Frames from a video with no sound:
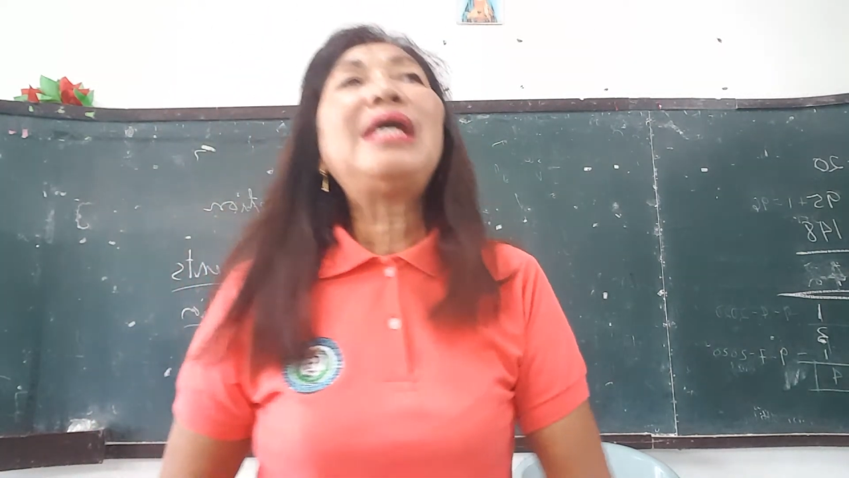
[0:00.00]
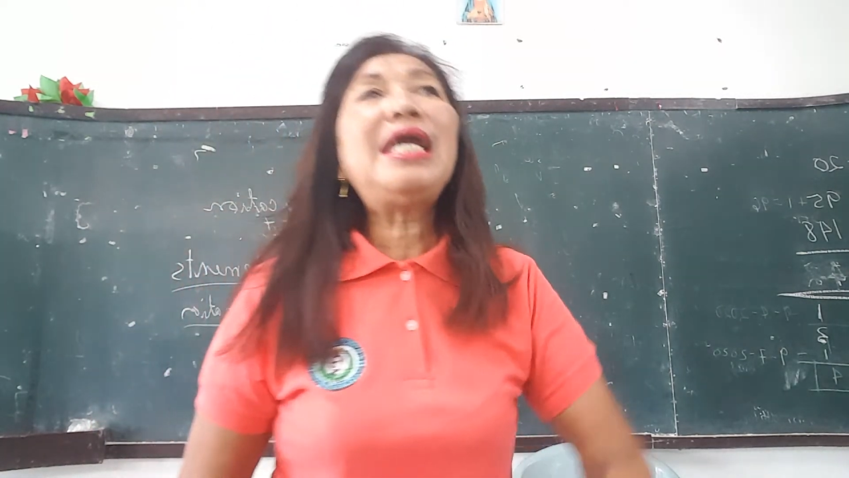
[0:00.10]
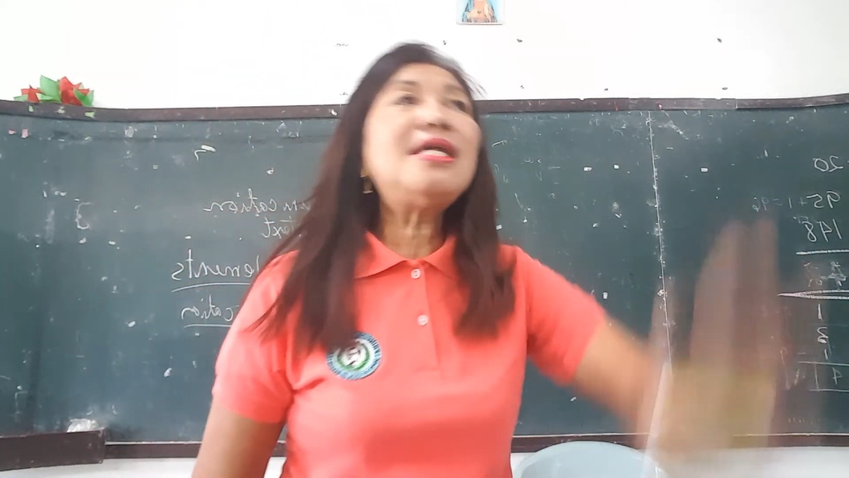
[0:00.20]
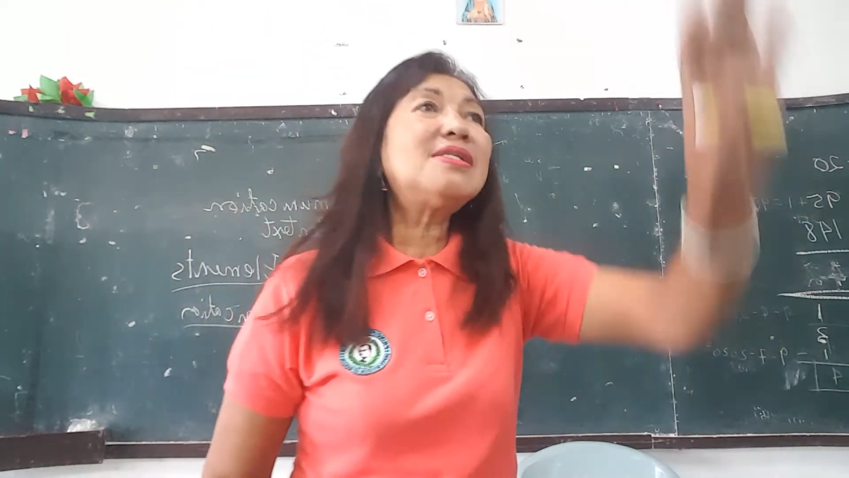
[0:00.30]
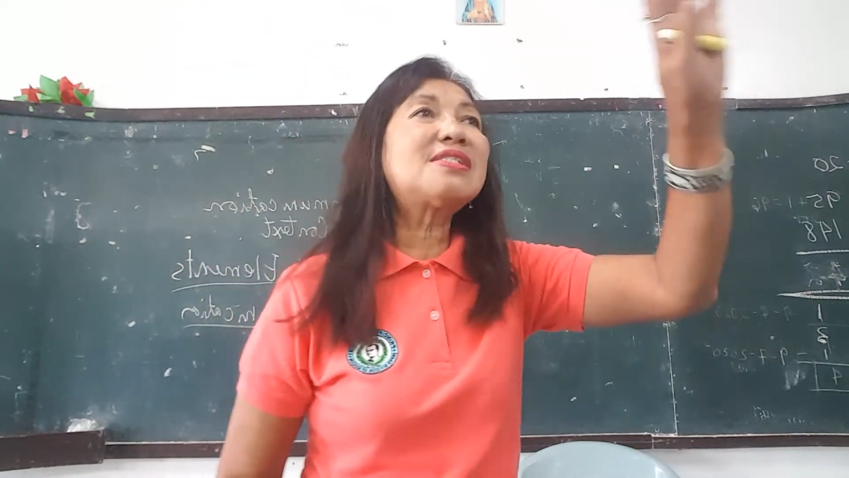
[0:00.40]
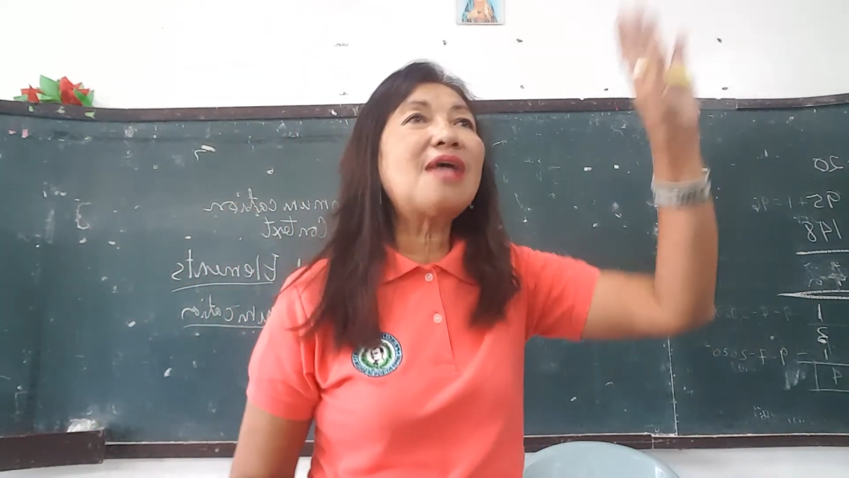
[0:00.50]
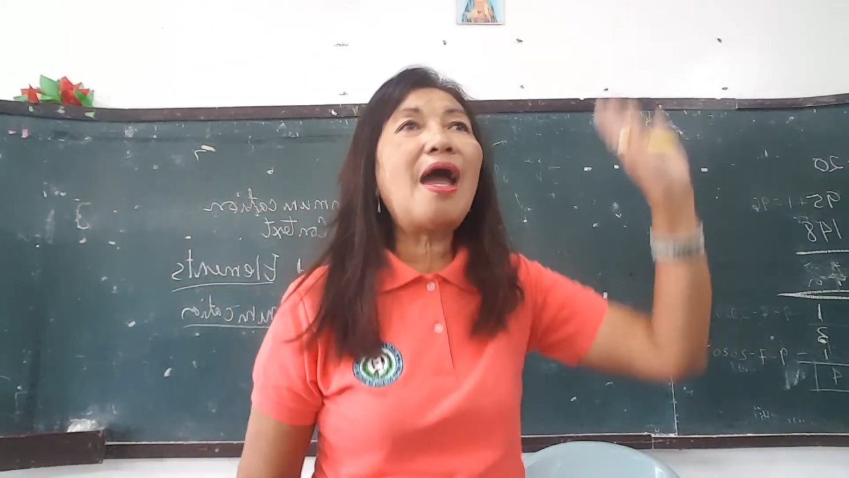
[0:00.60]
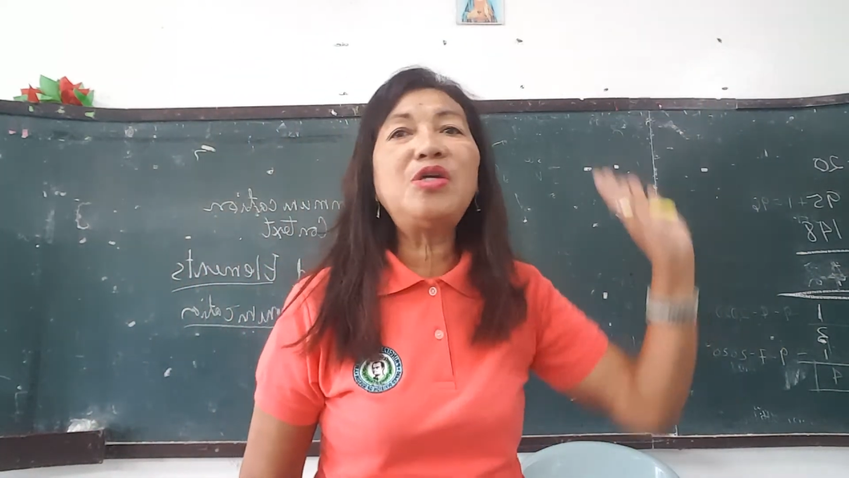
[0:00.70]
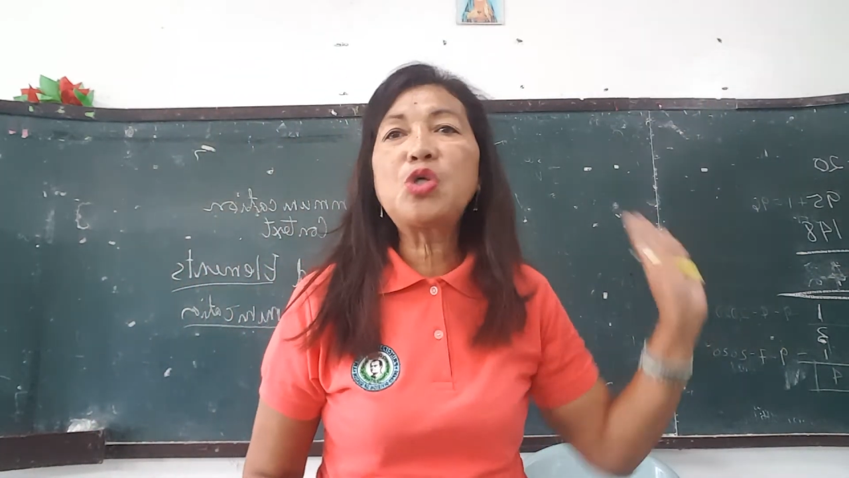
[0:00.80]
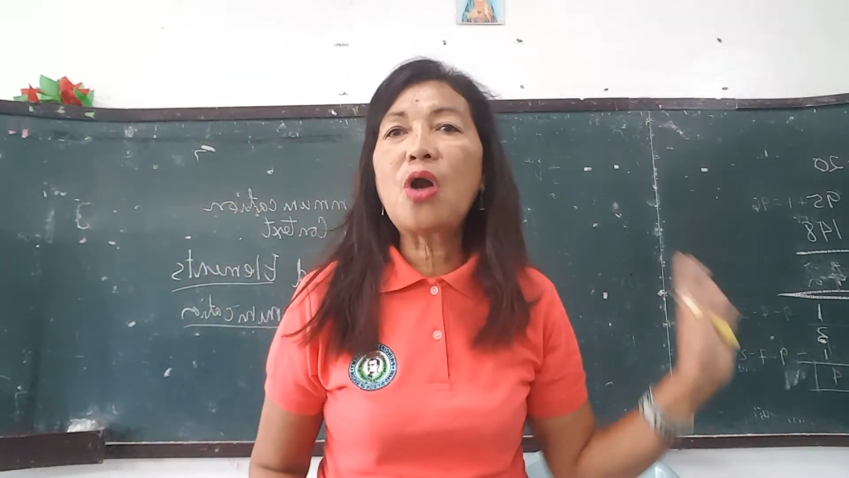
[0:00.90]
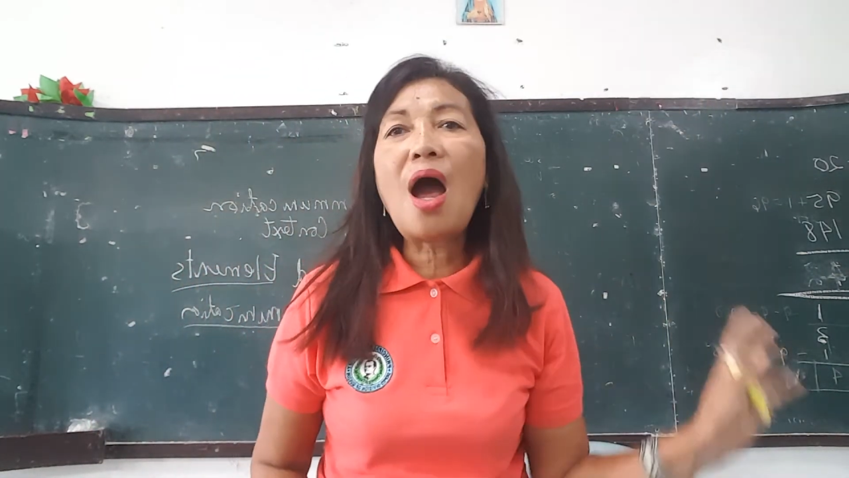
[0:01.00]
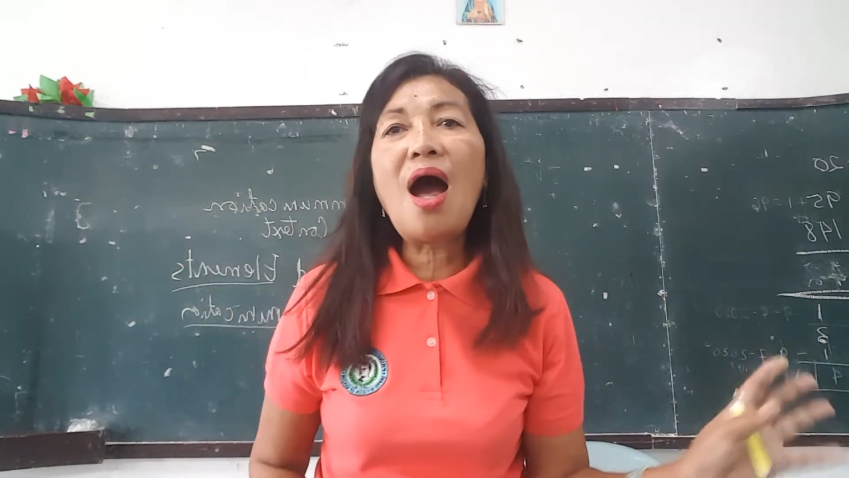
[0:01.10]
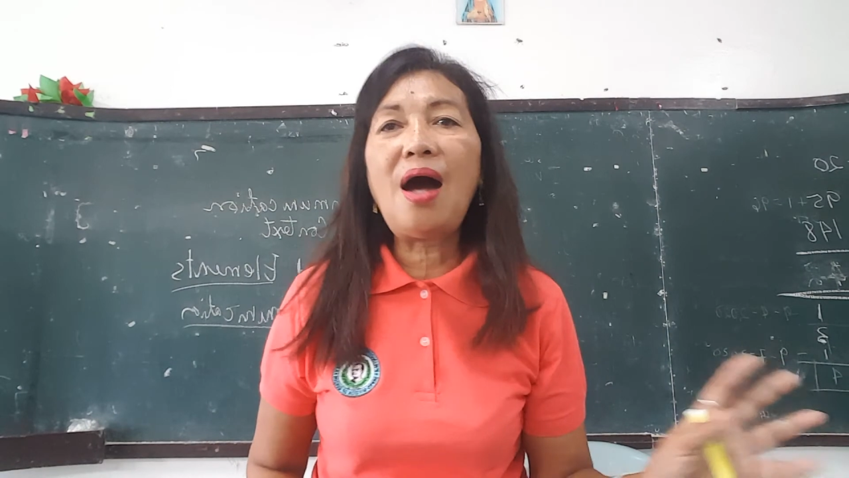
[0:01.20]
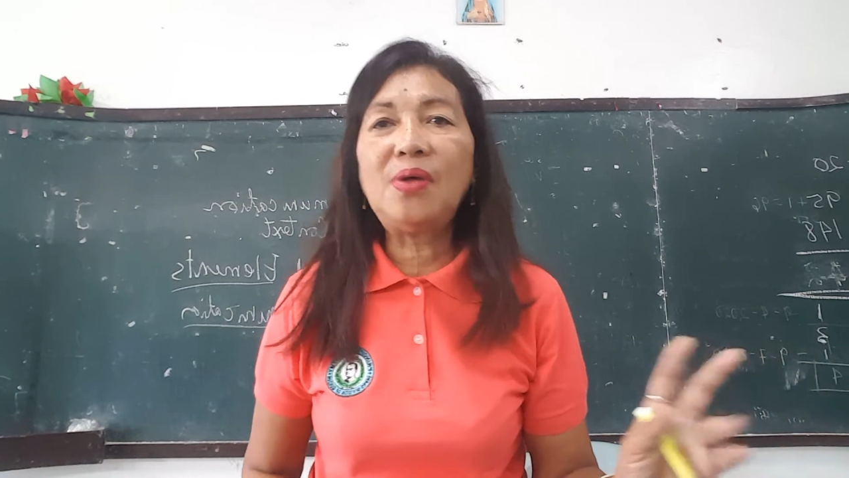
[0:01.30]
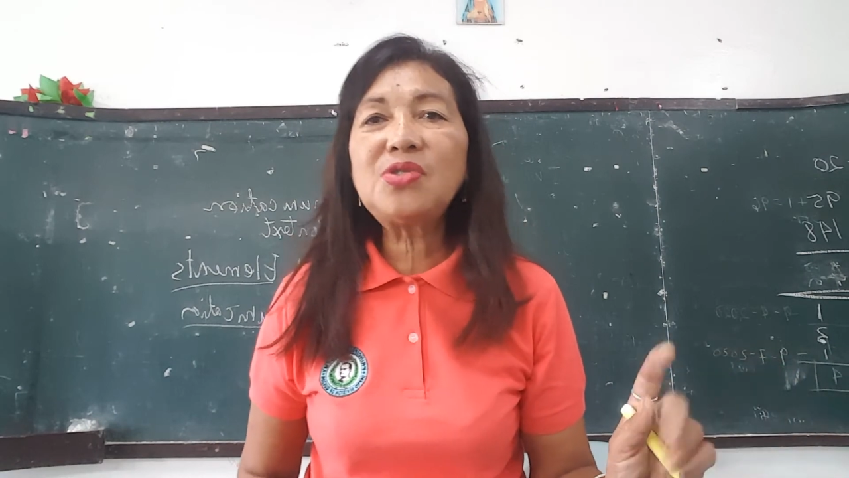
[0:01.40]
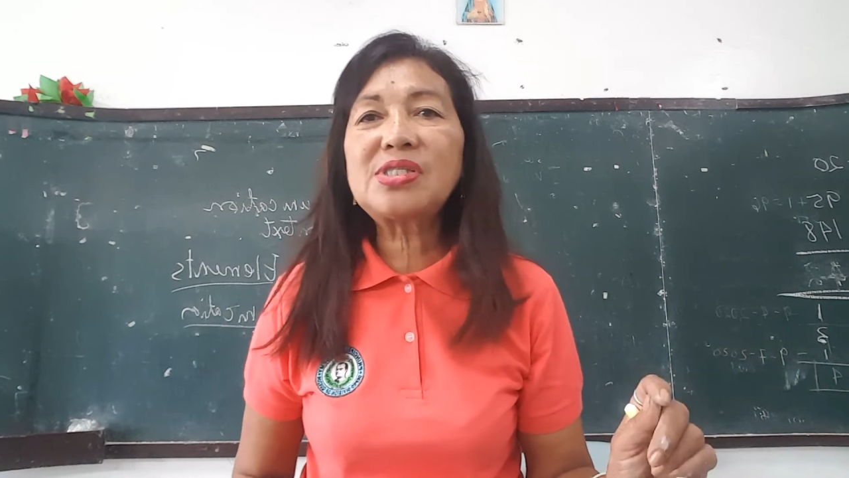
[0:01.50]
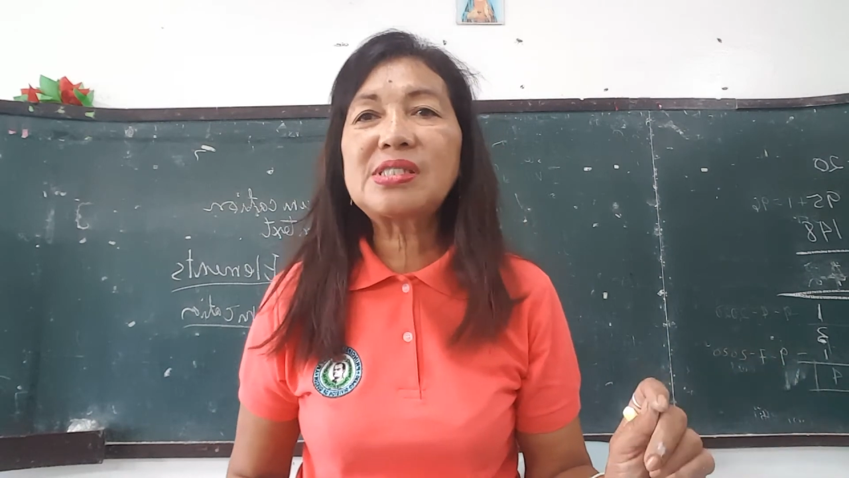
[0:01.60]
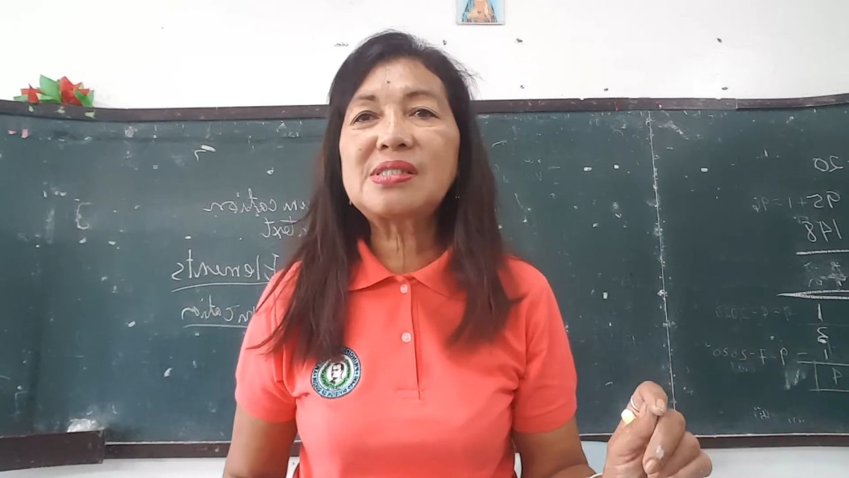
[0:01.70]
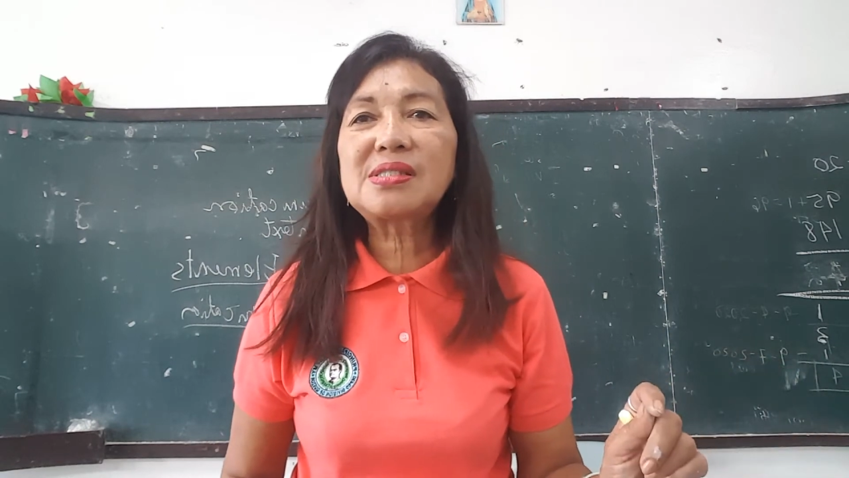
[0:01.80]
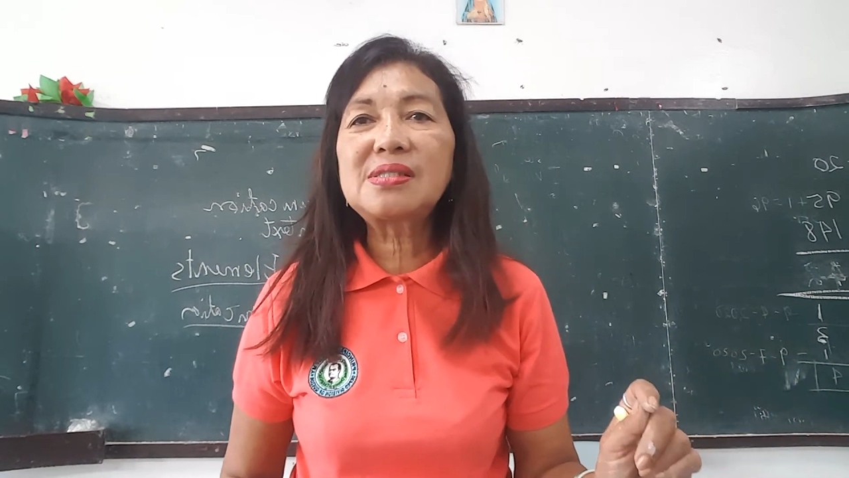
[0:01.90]
Inside your
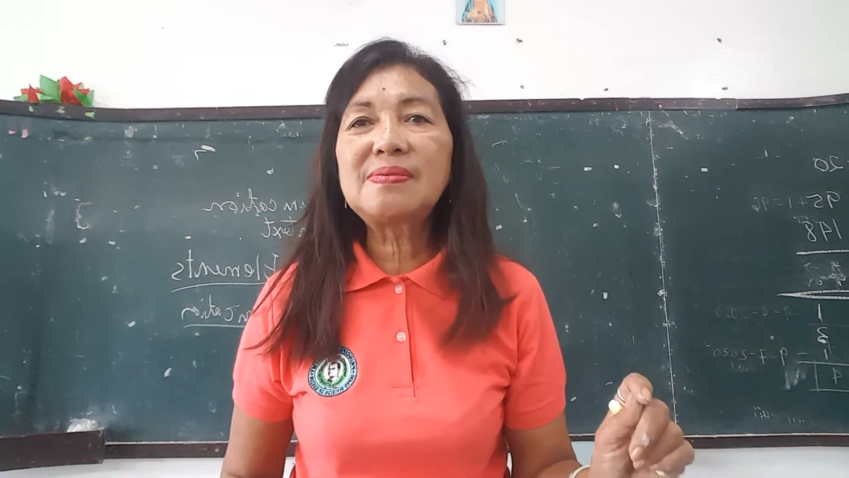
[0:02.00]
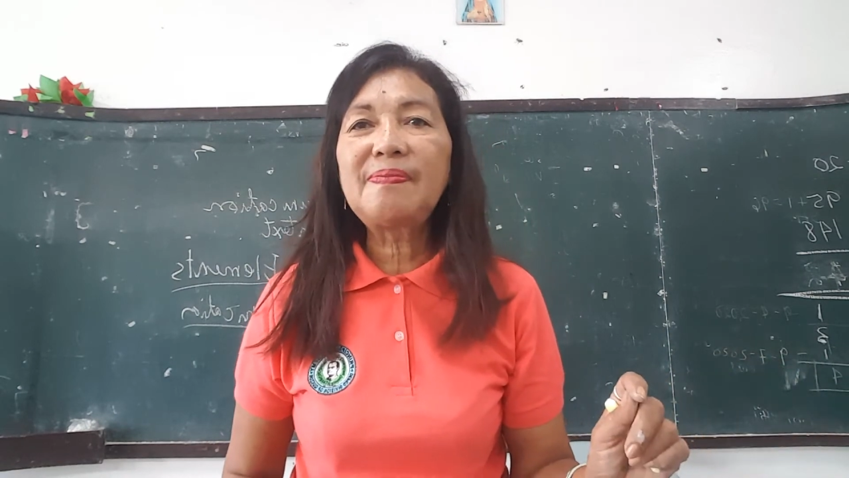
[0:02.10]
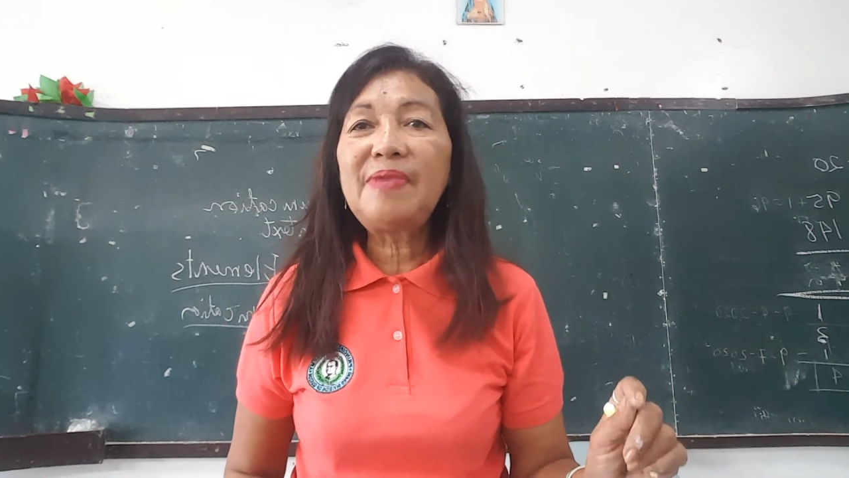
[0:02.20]
house,